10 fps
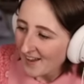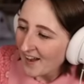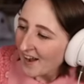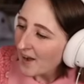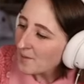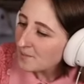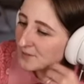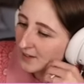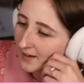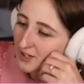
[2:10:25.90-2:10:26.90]
Um,
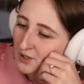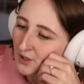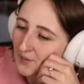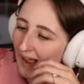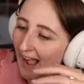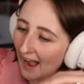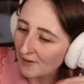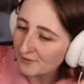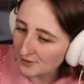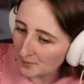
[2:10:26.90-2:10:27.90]
Sarah, you don't
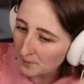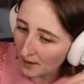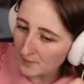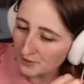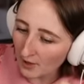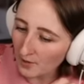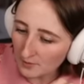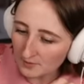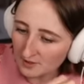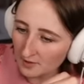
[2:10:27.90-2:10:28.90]
have to prep dough
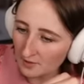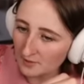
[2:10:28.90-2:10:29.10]
to,